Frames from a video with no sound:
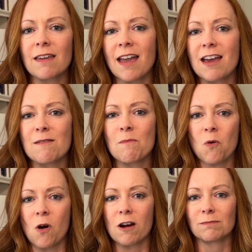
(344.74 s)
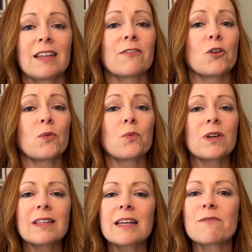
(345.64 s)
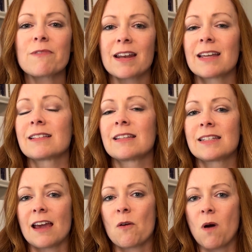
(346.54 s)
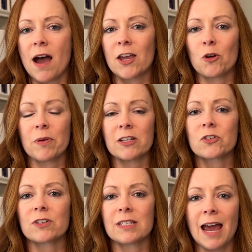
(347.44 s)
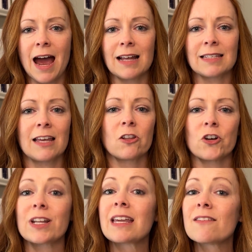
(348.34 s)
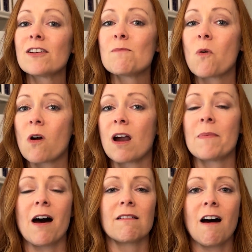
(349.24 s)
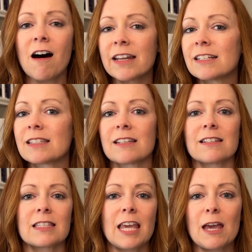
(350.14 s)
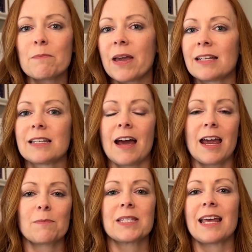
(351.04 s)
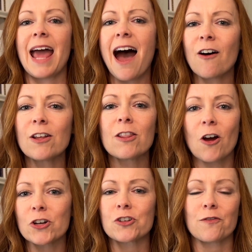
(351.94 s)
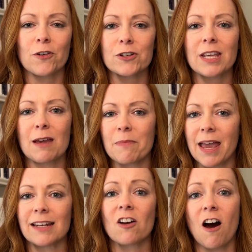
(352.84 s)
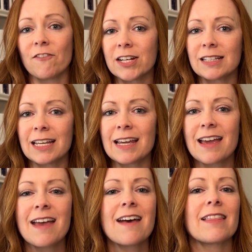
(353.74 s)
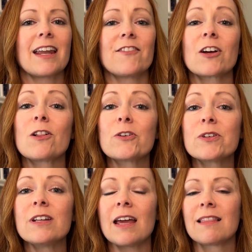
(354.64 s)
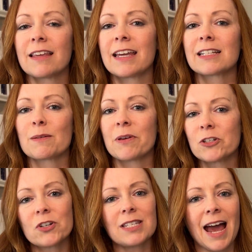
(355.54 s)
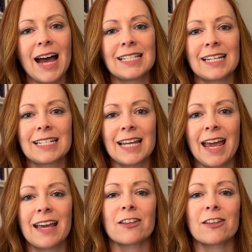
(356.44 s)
and more. If you're really ready to DIY your Pinterest ads and learn even more about audiences, campaign types, and how to launch your first campaign confidently, then I've included a link to Pinterest Ads in a Day in the